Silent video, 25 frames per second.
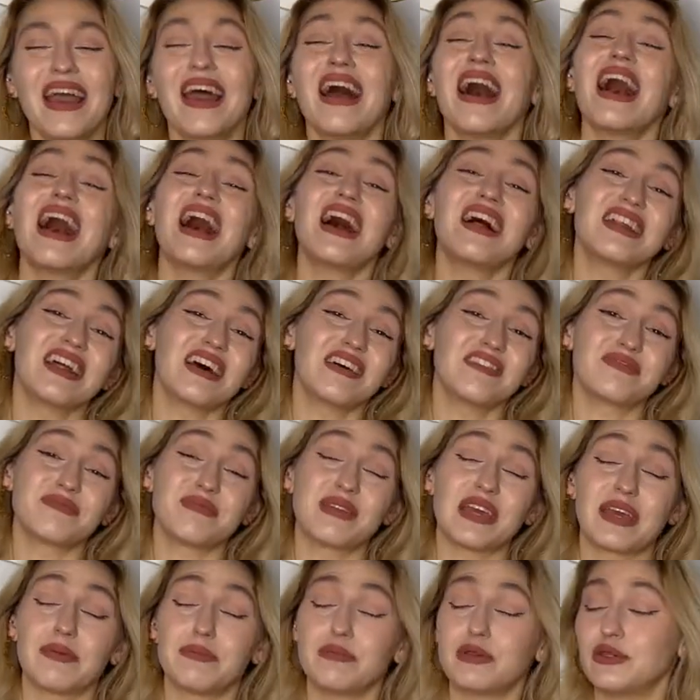I love
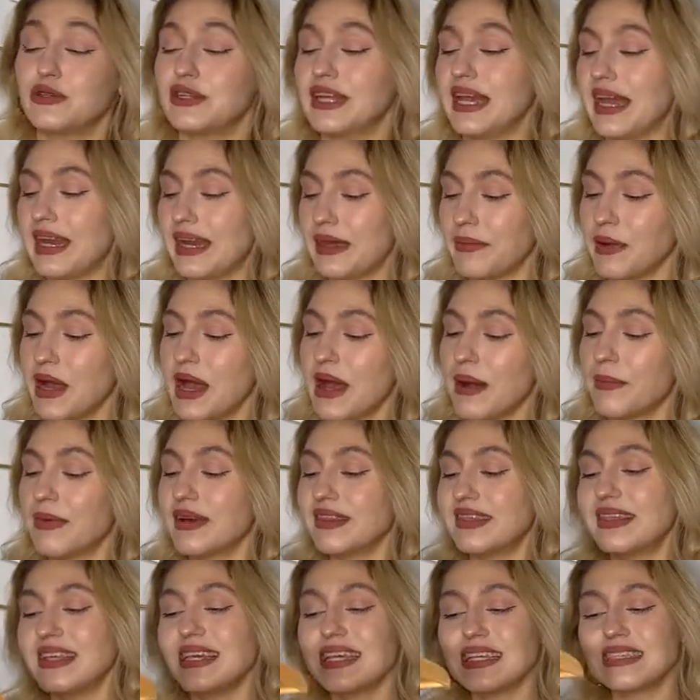me a blue denim.
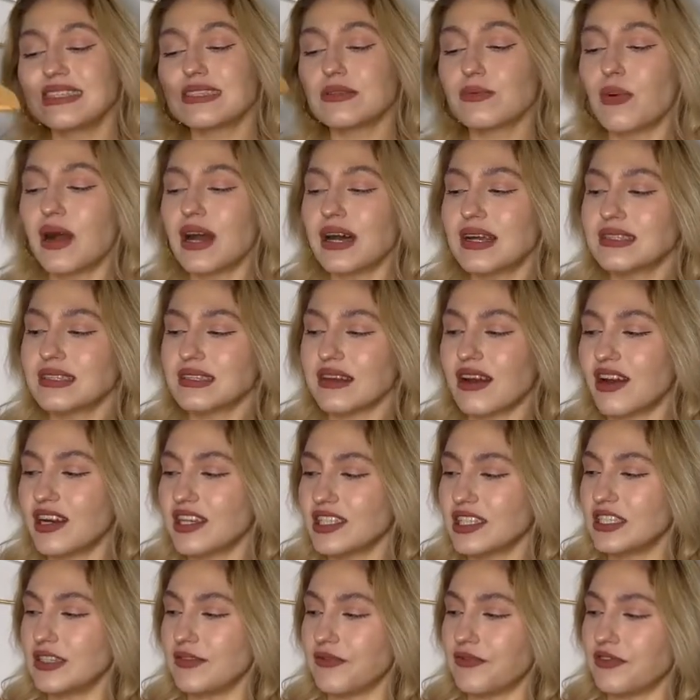But these ones are
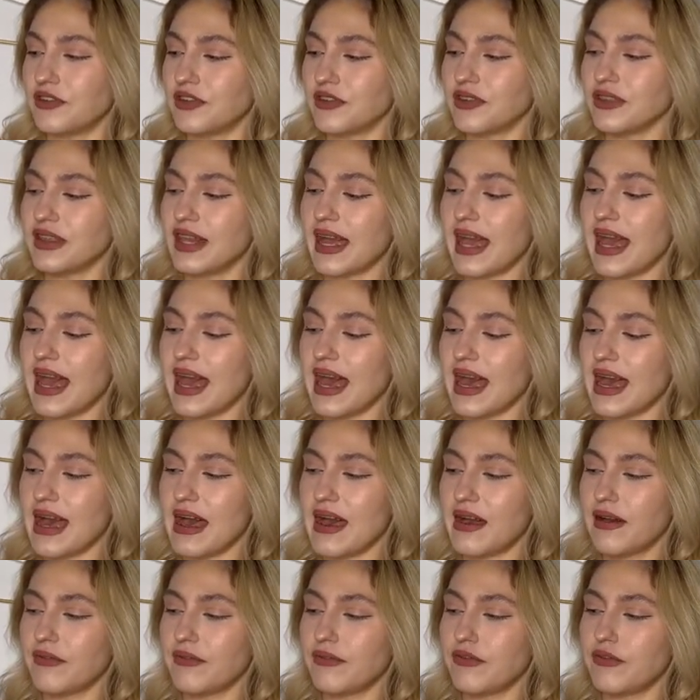different. They
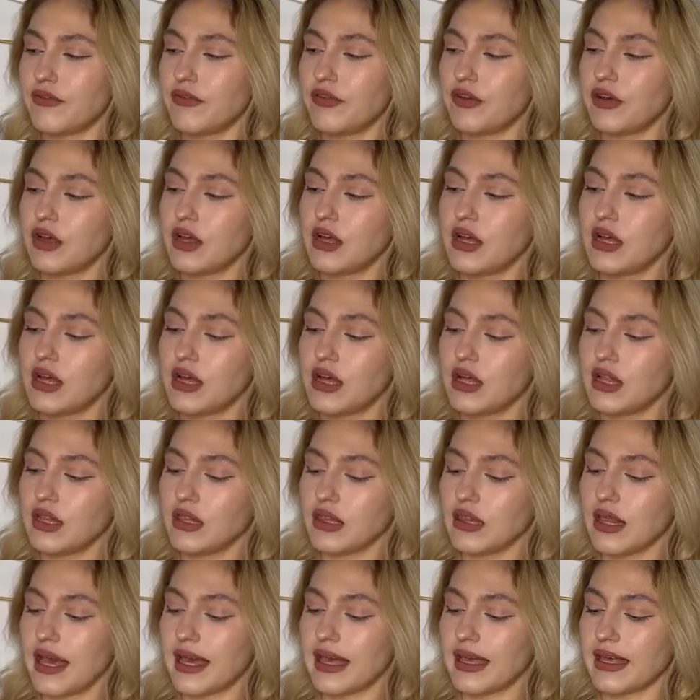have
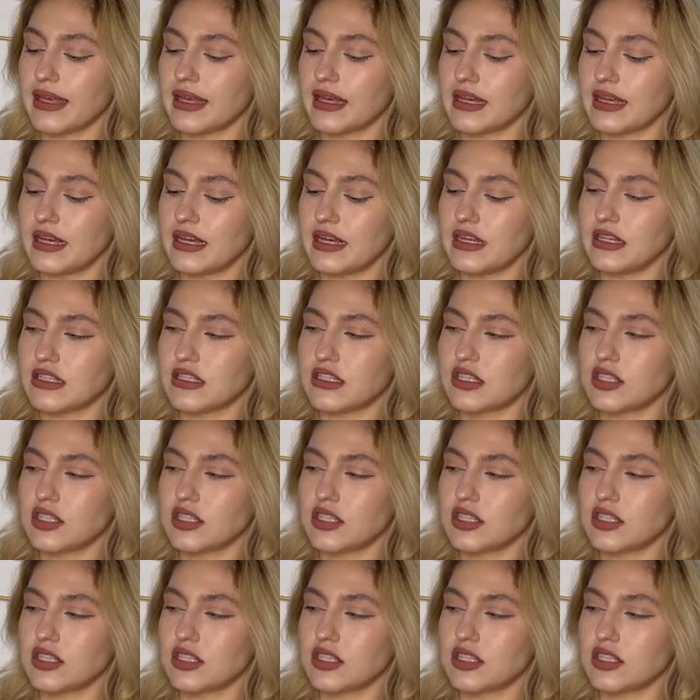like a